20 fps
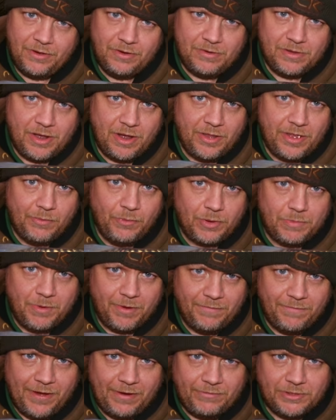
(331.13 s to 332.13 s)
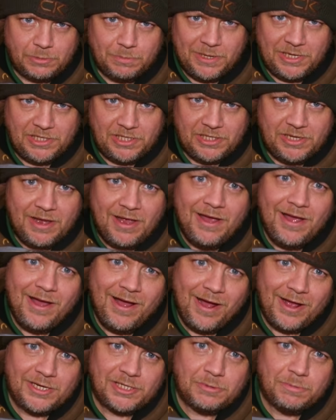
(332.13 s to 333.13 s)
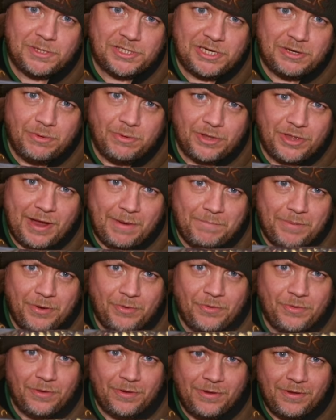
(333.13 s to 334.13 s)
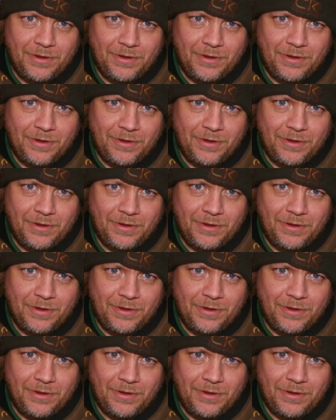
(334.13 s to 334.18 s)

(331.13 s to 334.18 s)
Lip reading: You know they're one of my favourite species, and especially when they're built